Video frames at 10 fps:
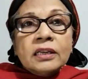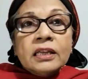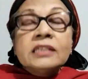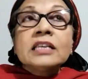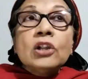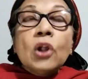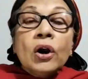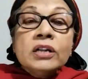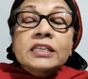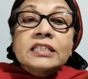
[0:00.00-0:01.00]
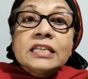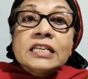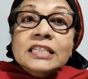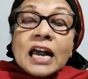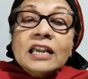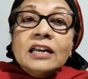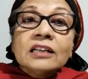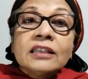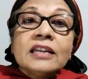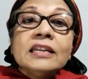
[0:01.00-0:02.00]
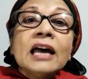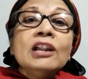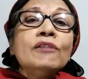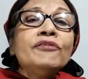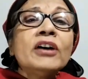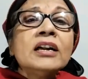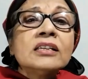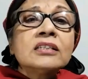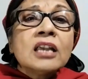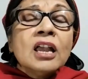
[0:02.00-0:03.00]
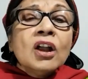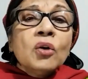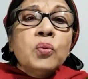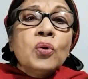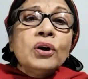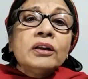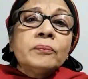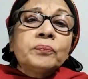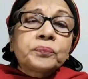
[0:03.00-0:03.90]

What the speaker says: It's the Lord's desire that none of us would